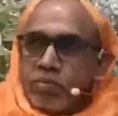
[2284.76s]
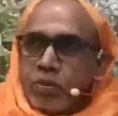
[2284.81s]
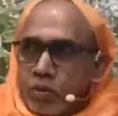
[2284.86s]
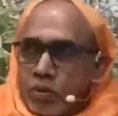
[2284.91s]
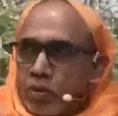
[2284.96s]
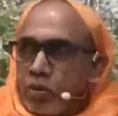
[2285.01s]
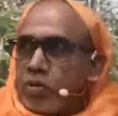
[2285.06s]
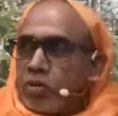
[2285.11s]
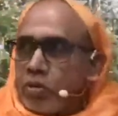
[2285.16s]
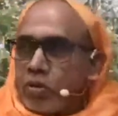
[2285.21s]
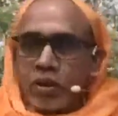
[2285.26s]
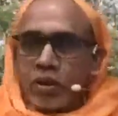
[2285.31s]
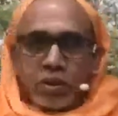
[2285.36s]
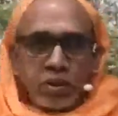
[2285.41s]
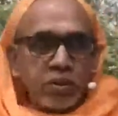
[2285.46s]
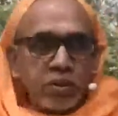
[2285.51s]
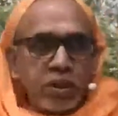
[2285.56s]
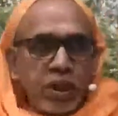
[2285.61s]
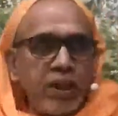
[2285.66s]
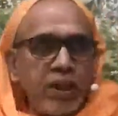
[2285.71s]
You have to
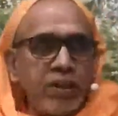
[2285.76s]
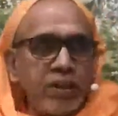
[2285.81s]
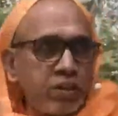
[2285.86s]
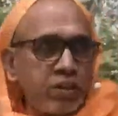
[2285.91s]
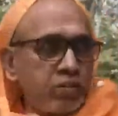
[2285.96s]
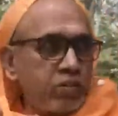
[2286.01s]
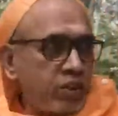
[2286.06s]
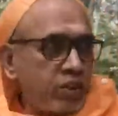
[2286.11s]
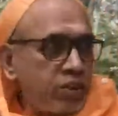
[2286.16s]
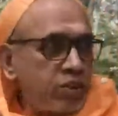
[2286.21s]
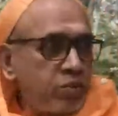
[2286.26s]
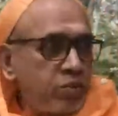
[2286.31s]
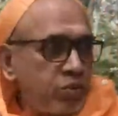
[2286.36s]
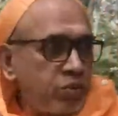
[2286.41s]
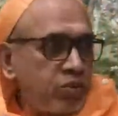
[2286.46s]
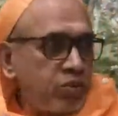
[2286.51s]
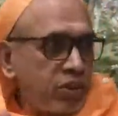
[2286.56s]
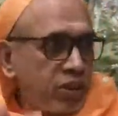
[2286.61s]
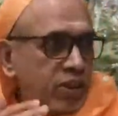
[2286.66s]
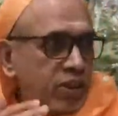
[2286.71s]
understand the difference
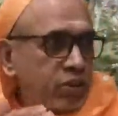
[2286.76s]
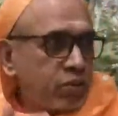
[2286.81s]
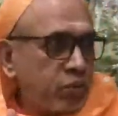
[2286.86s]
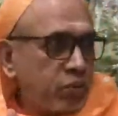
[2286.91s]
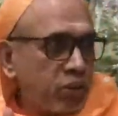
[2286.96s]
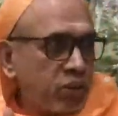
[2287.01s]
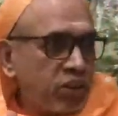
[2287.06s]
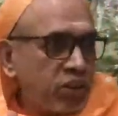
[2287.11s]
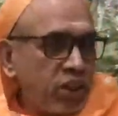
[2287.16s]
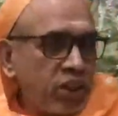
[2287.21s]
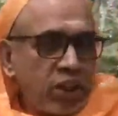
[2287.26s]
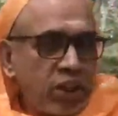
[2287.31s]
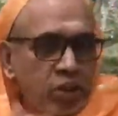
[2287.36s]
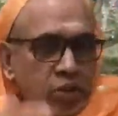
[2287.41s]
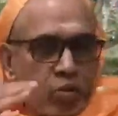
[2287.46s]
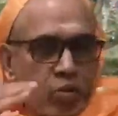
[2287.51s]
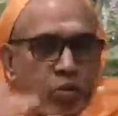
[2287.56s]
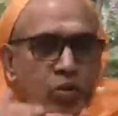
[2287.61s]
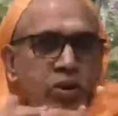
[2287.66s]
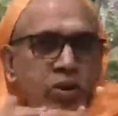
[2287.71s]
between expression
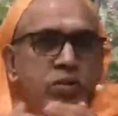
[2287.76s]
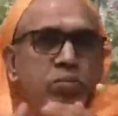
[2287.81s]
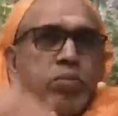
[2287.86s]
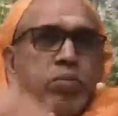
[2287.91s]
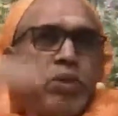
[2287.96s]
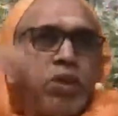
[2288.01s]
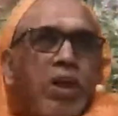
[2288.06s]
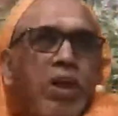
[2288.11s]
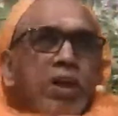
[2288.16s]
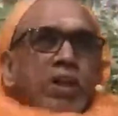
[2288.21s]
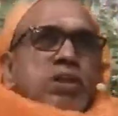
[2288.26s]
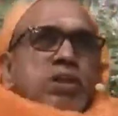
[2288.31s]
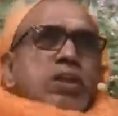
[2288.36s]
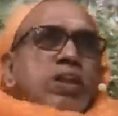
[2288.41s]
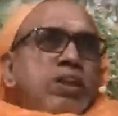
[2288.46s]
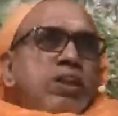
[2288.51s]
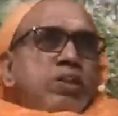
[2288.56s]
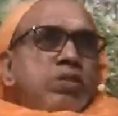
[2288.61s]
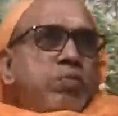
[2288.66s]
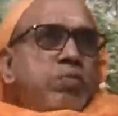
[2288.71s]
and going beyond
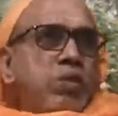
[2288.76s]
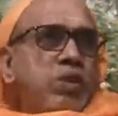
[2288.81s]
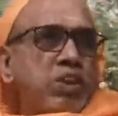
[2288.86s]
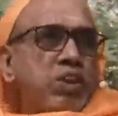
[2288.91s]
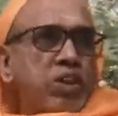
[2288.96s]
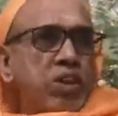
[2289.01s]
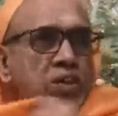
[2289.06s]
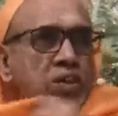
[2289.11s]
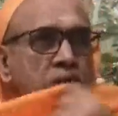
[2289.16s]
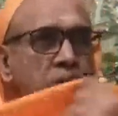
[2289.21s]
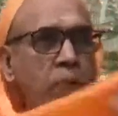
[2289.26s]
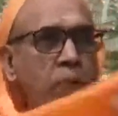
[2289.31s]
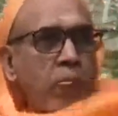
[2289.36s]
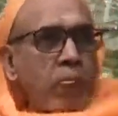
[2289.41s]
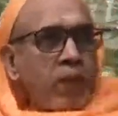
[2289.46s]
the expression.